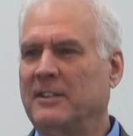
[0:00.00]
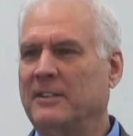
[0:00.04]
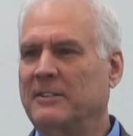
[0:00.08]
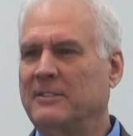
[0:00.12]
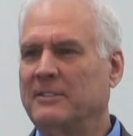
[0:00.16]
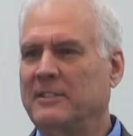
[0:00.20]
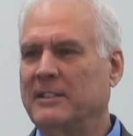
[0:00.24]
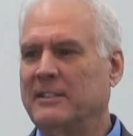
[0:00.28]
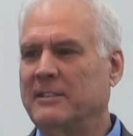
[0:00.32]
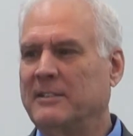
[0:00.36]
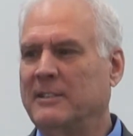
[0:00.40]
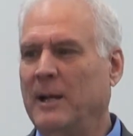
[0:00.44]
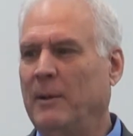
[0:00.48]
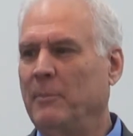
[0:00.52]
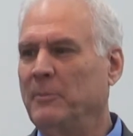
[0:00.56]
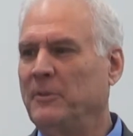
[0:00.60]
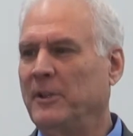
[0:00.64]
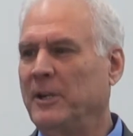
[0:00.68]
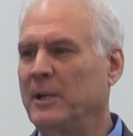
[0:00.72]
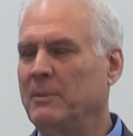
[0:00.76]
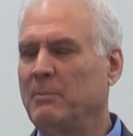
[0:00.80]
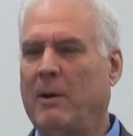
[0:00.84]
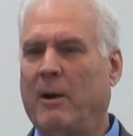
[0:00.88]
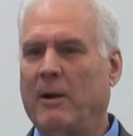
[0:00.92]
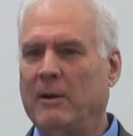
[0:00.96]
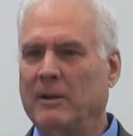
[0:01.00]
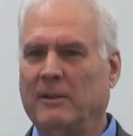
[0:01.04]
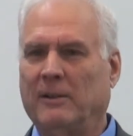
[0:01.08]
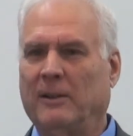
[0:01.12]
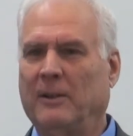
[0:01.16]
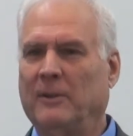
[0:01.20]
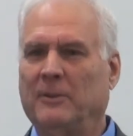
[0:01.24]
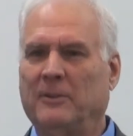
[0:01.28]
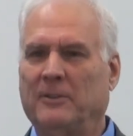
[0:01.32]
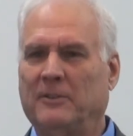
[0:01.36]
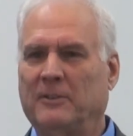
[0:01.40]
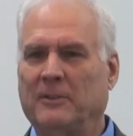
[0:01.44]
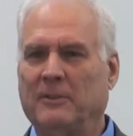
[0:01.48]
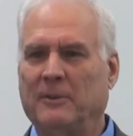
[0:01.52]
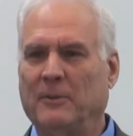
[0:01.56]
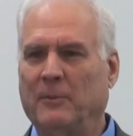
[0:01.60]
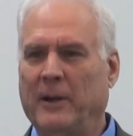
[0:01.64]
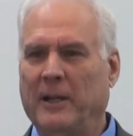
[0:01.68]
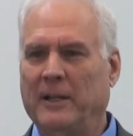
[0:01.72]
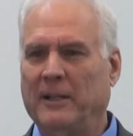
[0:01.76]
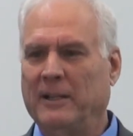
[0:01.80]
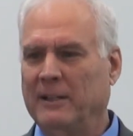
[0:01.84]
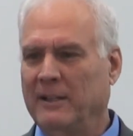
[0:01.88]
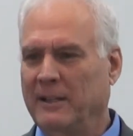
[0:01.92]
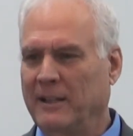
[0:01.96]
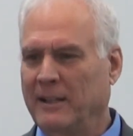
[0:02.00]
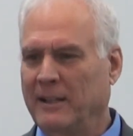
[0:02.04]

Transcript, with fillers: She comes in her barn clothes to the wedding.